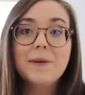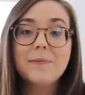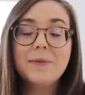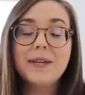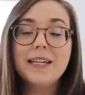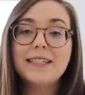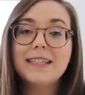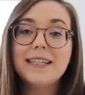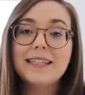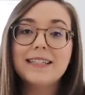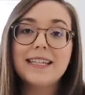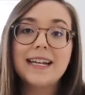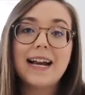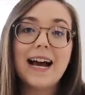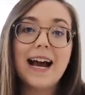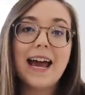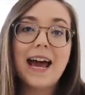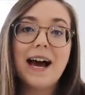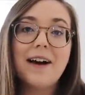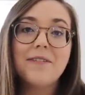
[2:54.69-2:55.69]
pieces that
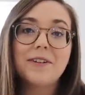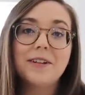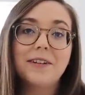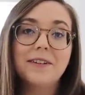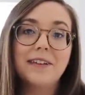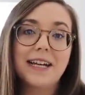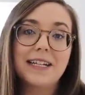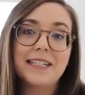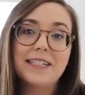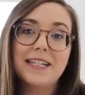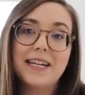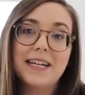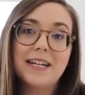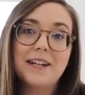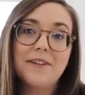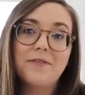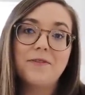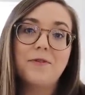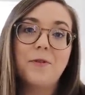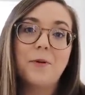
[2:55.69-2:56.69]
I have
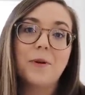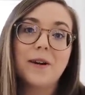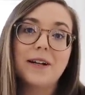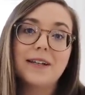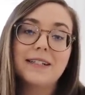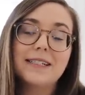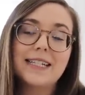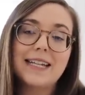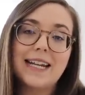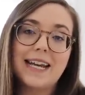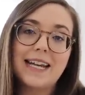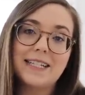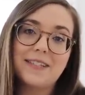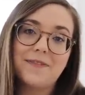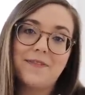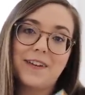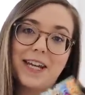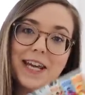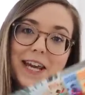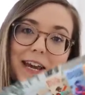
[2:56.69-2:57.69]
collected for today's
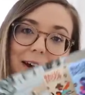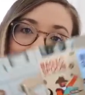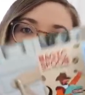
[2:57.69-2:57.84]
video.